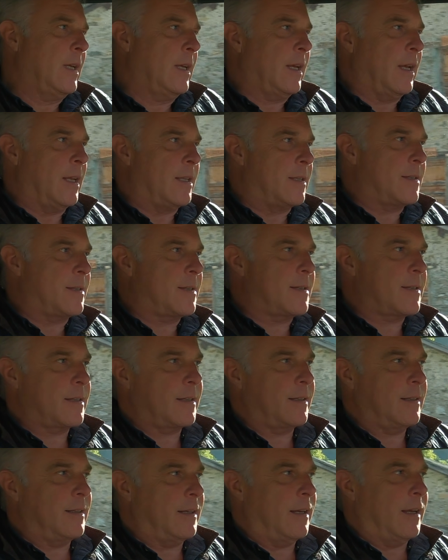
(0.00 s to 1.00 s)

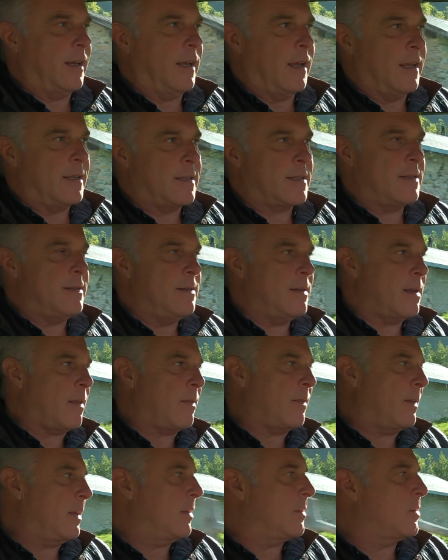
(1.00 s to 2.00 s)
It's
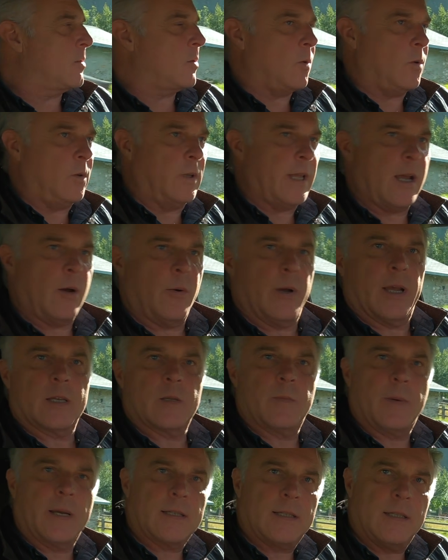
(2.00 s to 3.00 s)
nothing at all how I
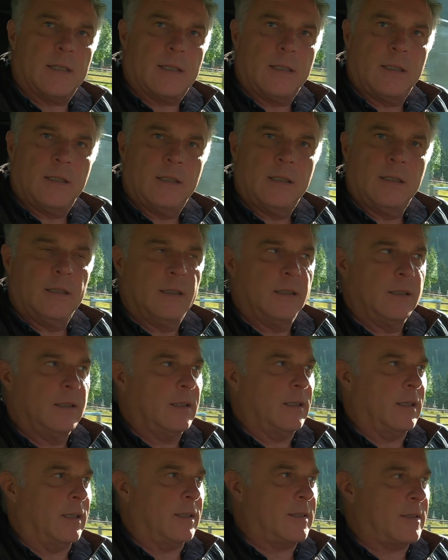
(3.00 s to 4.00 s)
expected.
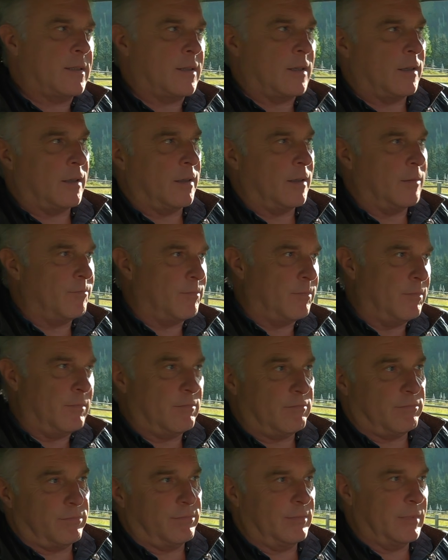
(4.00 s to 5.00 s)
It's a
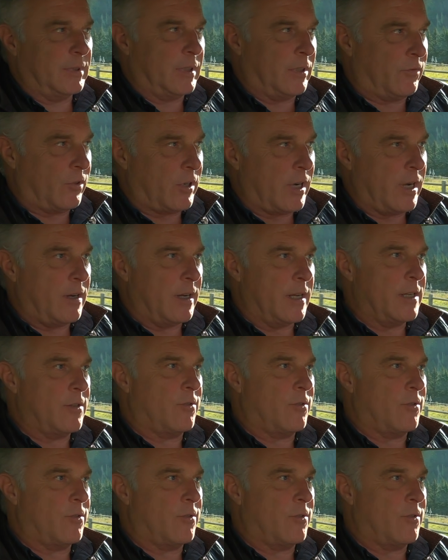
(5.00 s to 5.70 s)
very nice